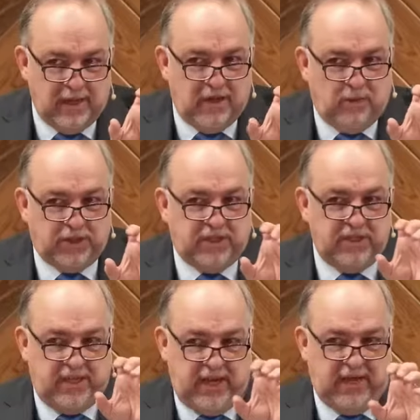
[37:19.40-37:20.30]
Which then
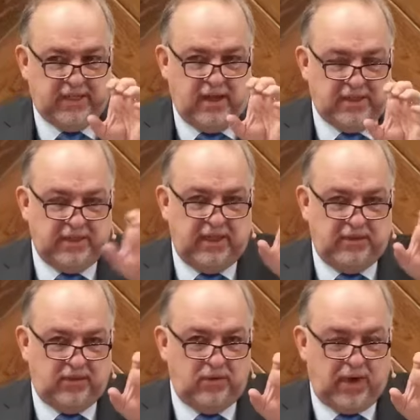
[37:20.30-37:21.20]
takes us
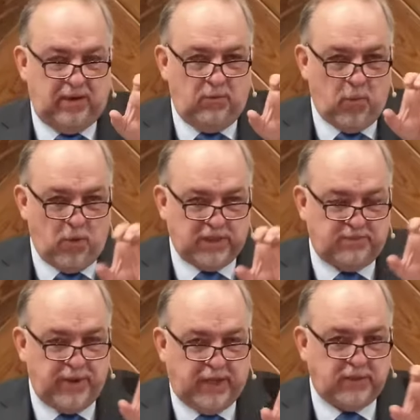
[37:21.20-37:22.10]
into a works
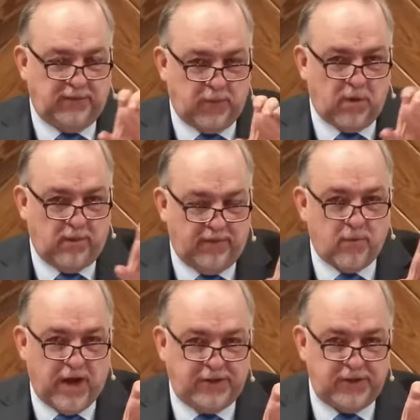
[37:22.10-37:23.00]
based form of
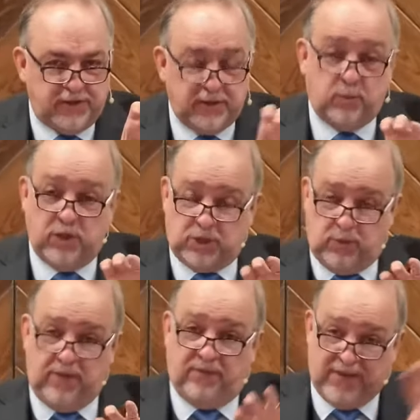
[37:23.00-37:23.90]
righteousness, which
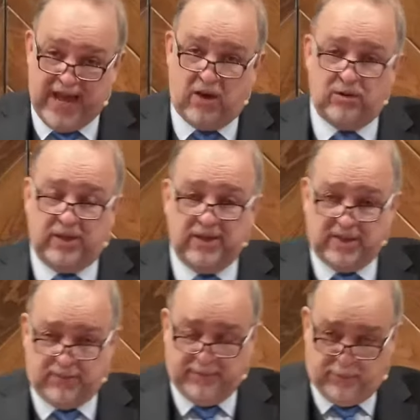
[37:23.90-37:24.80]
we found
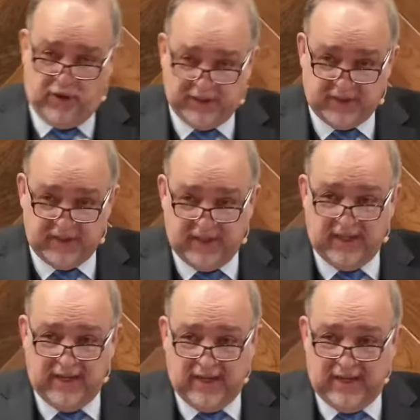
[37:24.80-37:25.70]
to be present
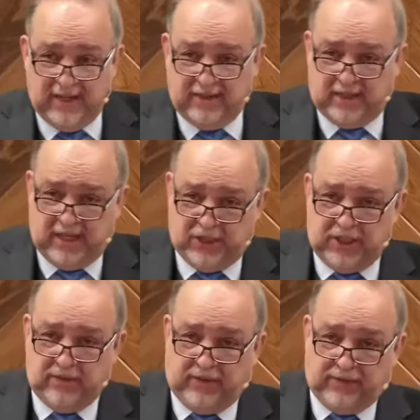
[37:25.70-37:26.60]
in the
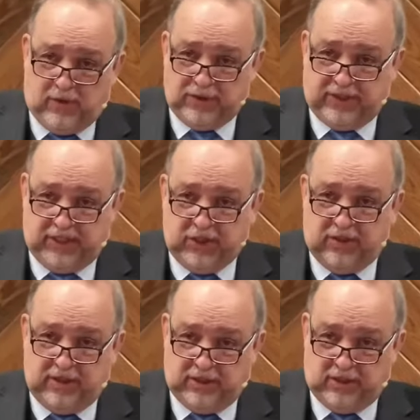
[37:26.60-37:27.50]
teaching of the false teacher
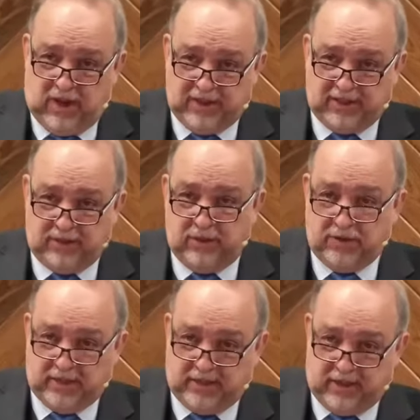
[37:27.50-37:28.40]
in Colossae do
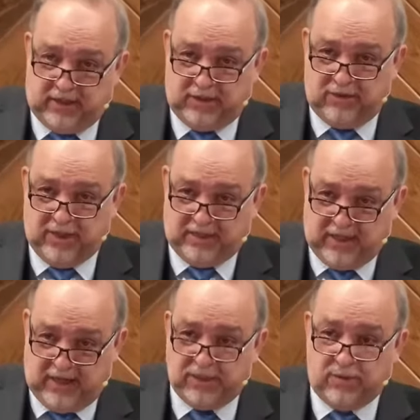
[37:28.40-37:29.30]
not touch, do not
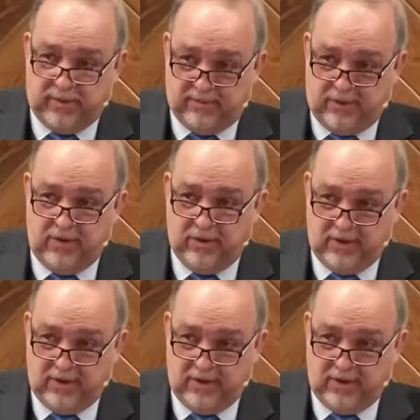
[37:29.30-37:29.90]
taste, remember?